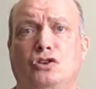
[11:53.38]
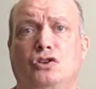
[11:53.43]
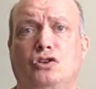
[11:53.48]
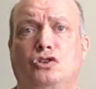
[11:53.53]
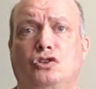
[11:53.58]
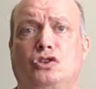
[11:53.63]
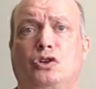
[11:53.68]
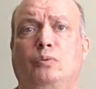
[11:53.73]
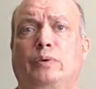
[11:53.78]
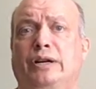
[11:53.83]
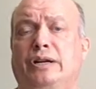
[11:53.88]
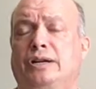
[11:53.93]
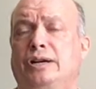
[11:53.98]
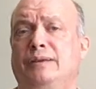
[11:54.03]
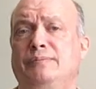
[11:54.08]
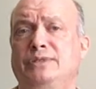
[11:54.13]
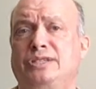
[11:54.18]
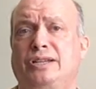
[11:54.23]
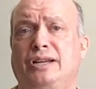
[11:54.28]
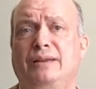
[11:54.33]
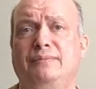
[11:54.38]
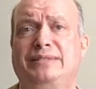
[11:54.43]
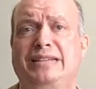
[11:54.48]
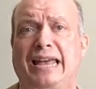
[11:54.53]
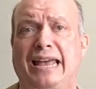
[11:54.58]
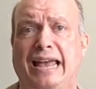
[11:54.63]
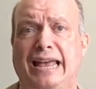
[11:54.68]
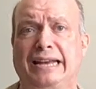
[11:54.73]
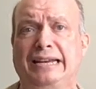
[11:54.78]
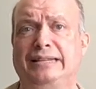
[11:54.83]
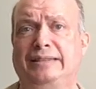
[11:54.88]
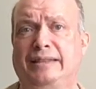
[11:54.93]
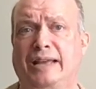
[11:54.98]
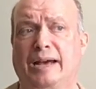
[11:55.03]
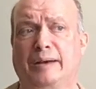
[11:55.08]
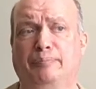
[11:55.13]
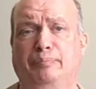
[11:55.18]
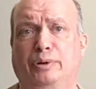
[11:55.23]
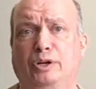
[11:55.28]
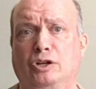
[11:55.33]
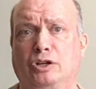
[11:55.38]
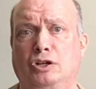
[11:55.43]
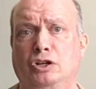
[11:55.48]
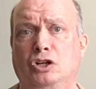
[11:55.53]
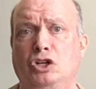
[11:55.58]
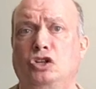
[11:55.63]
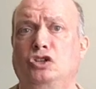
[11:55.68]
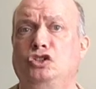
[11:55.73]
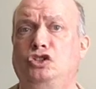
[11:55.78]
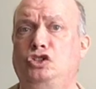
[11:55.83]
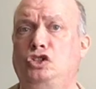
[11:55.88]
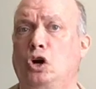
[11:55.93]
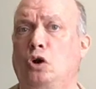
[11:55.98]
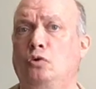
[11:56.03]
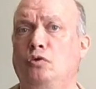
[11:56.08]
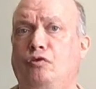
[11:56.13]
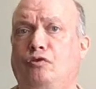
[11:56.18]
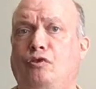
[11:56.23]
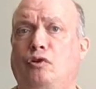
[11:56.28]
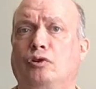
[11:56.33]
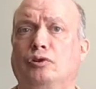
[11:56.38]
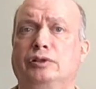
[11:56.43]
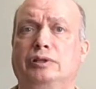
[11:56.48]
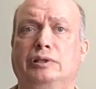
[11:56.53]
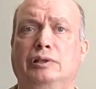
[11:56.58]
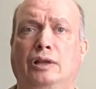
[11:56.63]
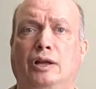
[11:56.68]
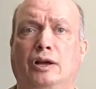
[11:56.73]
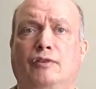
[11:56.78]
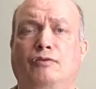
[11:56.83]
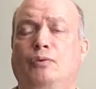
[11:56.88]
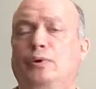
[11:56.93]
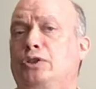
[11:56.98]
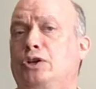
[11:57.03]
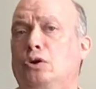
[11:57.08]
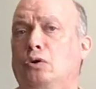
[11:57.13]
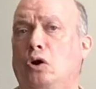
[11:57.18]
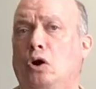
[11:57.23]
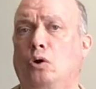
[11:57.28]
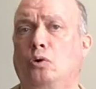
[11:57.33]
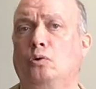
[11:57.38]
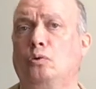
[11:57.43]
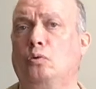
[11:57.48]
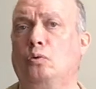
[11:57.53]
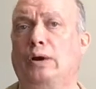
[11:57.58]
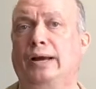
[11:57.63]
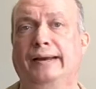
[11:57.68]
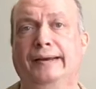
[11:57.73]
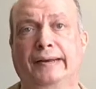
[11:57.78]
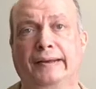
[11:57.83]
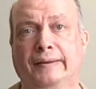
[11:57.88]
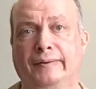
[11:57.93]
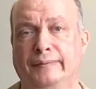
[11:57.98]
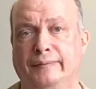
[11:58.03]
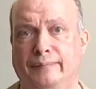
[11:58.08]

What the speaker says: So when it comes time to edit that book, don't fall in love with your own writing.